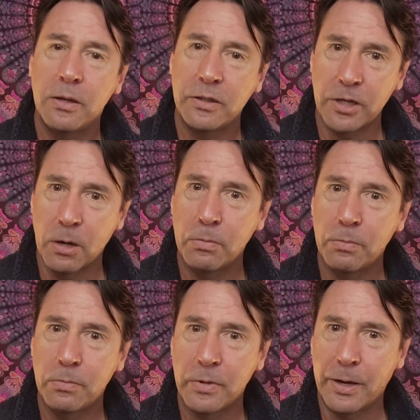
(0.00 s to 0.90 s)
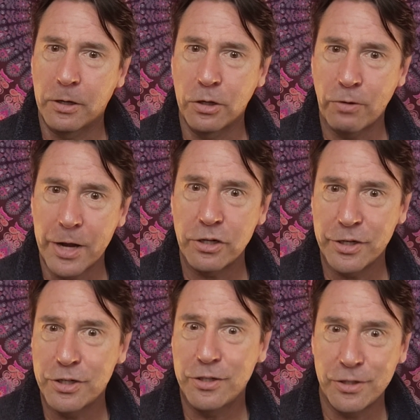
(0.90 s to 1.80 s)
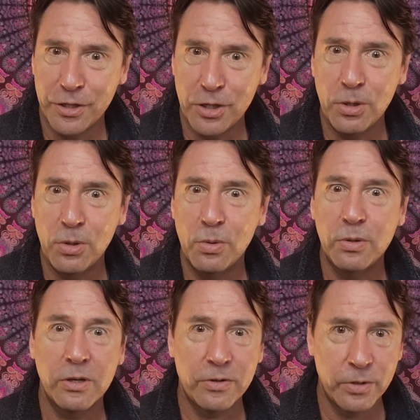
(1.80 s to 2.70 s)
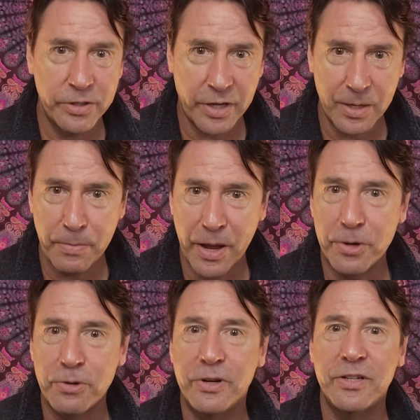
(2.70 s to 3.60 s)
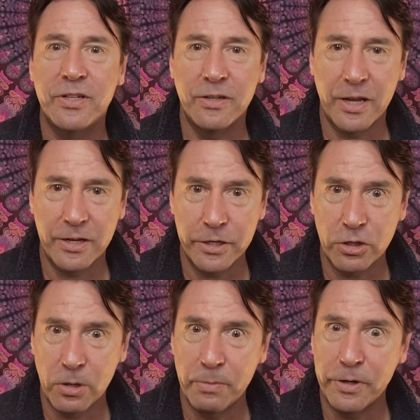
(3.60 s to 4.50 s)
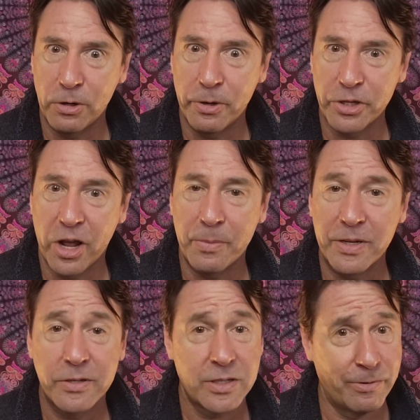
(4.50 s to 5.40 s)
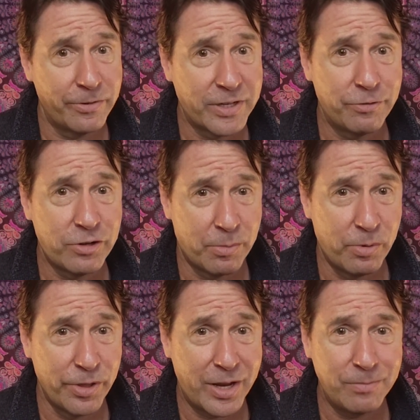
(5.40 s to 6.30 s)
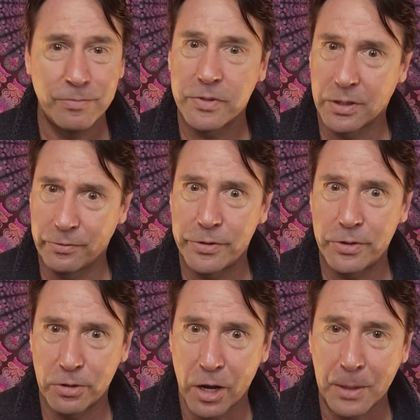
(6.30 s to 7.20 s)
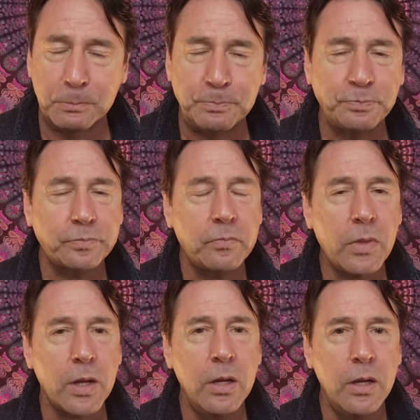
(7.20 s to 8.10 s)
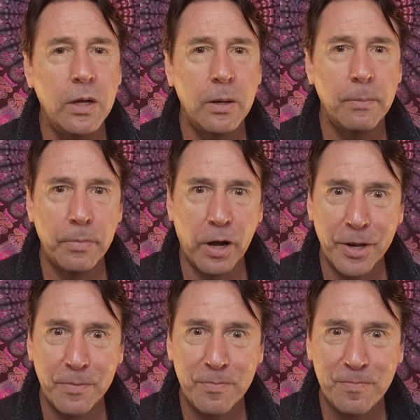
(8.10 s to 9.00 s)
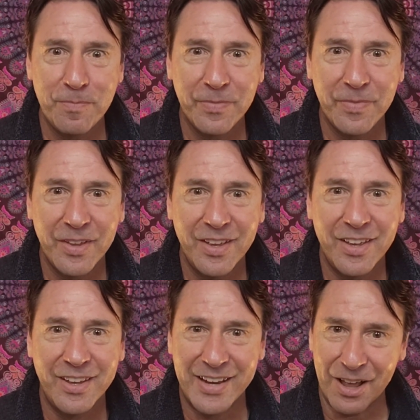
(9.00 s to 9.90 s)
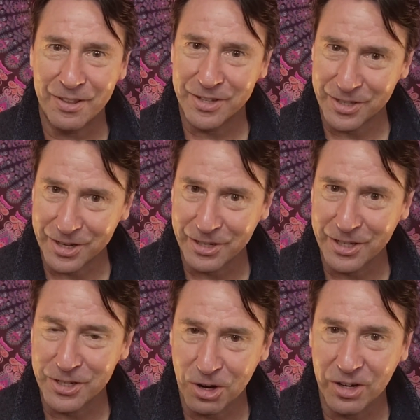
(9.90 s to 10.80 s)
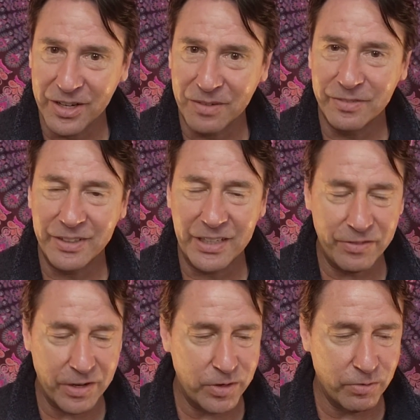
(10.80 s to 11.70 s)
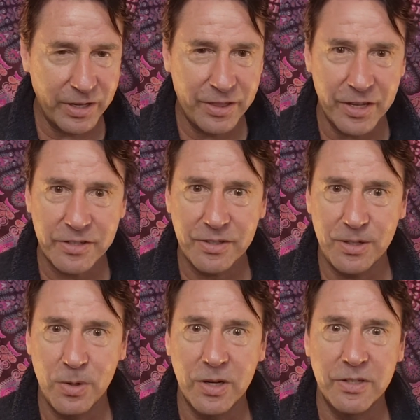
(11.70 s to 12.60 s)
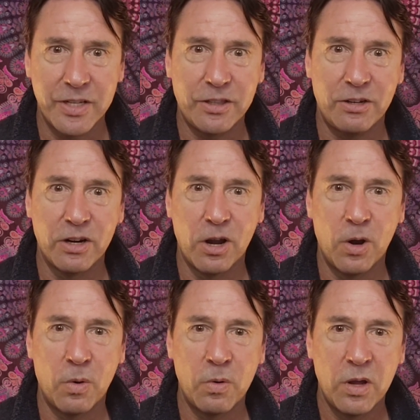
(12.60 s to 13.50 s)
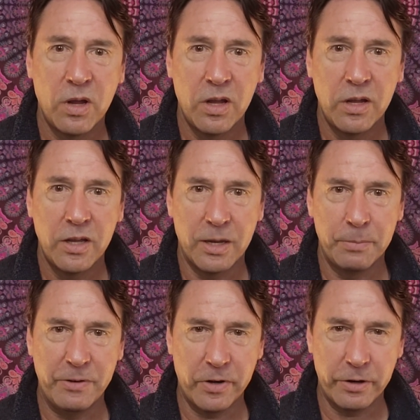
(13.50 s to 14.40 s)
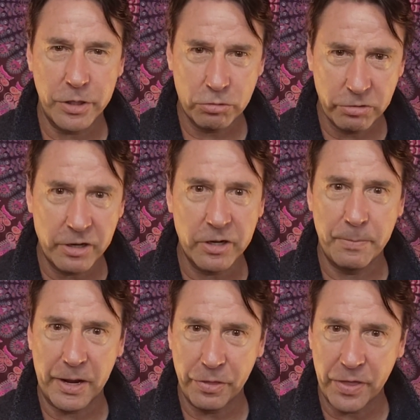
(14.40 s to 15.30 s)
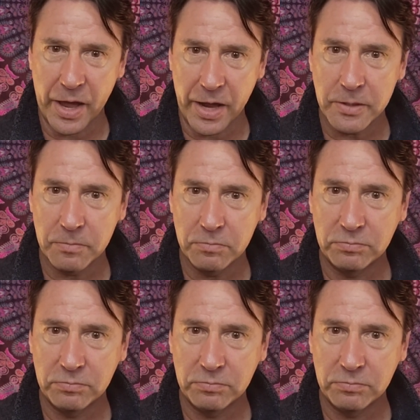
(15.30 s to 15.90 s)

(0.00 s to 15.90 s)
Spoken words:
you know, and congratulations to you to setting boundaries and determining your autonomy. Some of us have trouble with that. Some of us do not. But now let's look internally. Even if you read this, you can sit there and go and be very triggered about that.